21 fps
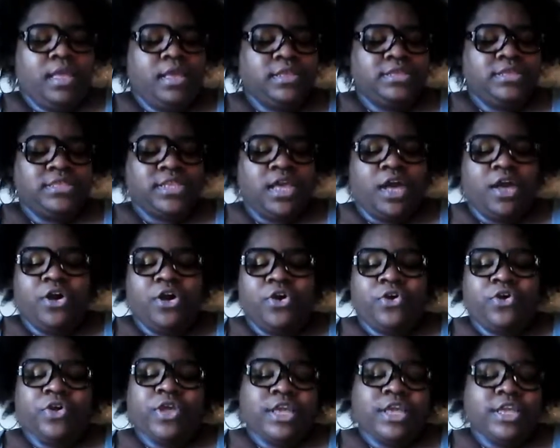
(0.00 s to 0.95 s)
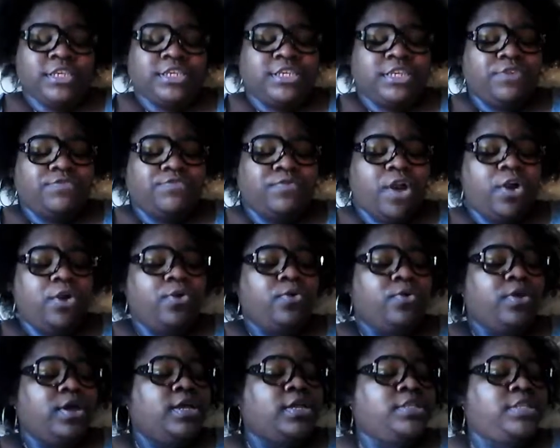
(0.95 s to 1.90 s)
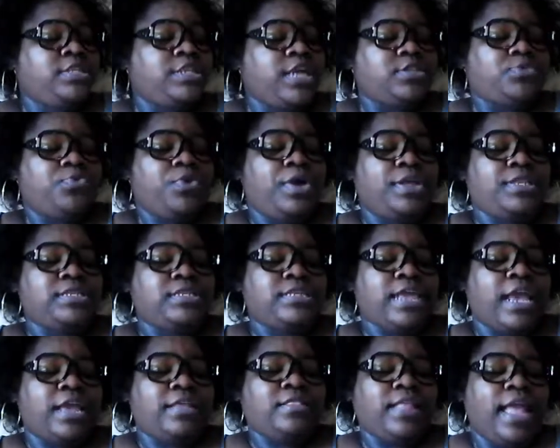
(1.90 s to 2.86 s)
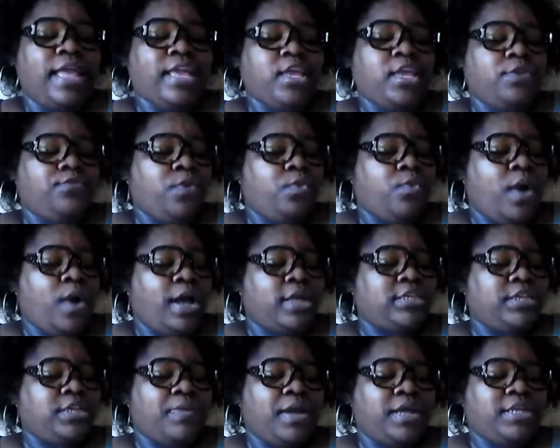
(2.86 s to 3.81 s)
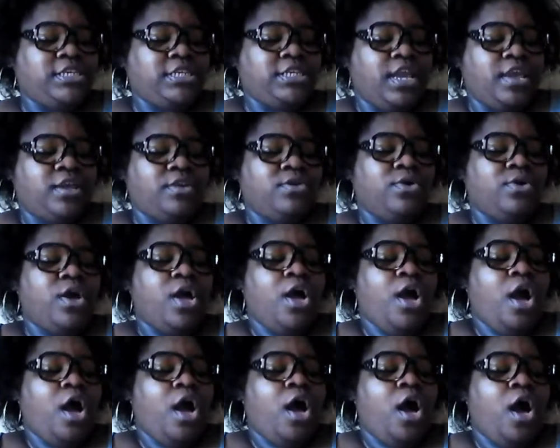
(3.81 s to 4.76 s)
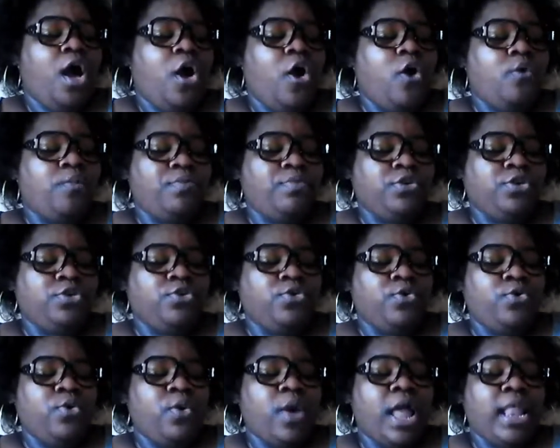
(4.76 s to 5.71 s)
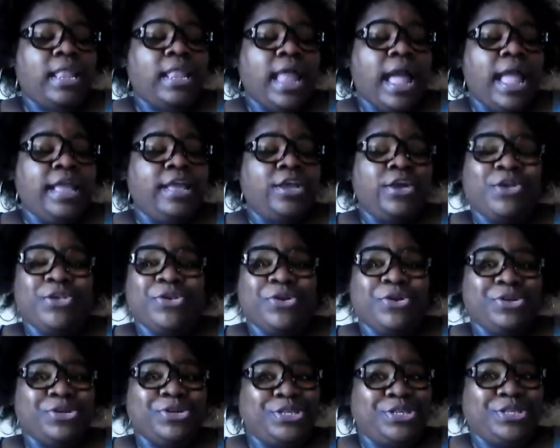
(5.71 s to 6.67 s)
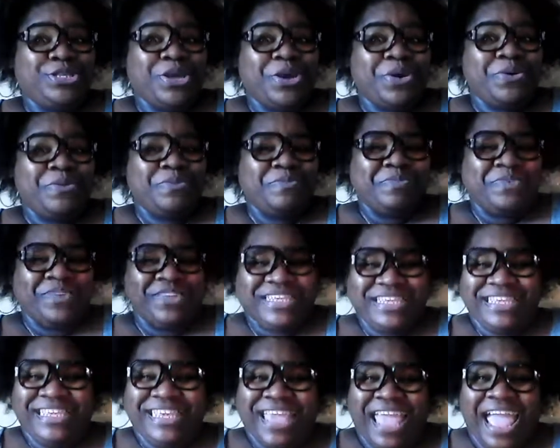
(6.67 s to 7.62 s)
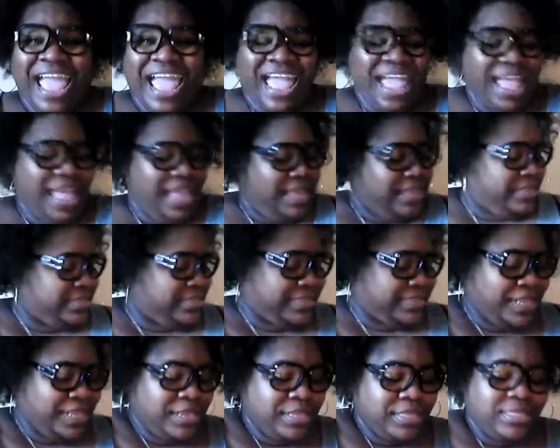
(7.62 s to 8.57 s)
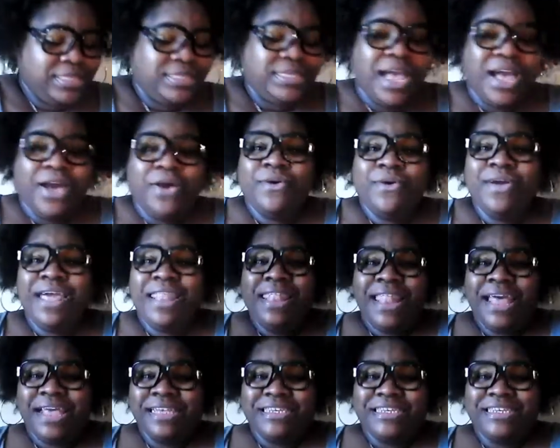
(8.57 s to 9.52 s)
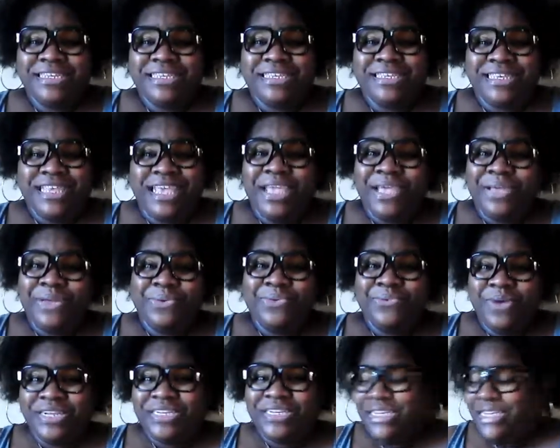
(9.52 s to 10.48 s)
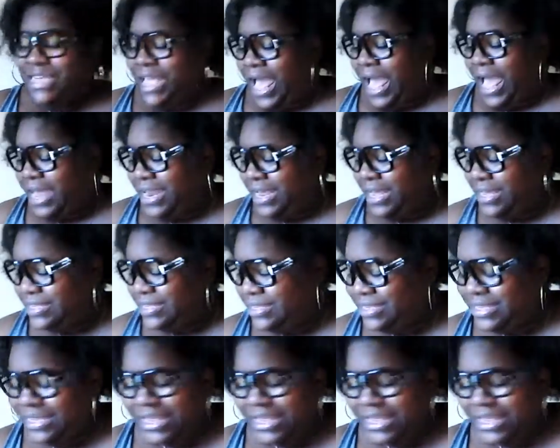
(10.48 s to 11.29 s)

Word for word: So she wrote, just want to say thank you for watching my channel. Hope you like your soap. Yes. So let's just see what she got us.